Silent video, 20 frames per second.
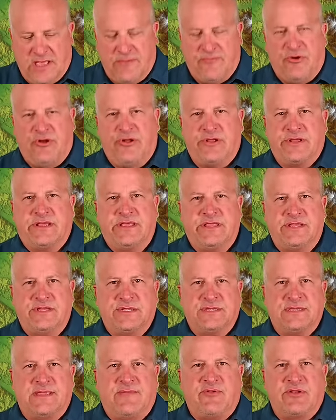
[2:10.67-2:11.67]
I apologize,
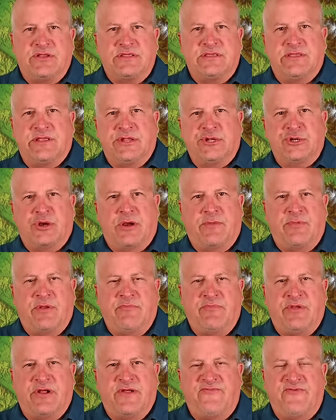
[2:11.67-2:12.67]
just stepped on something sharp
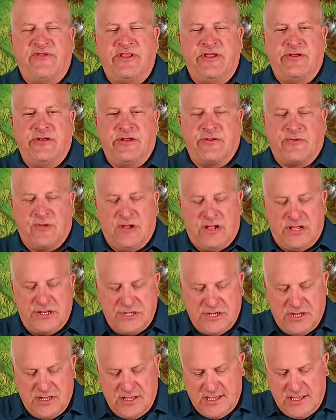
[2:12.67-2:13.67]
and I'm barefoot here in the garage.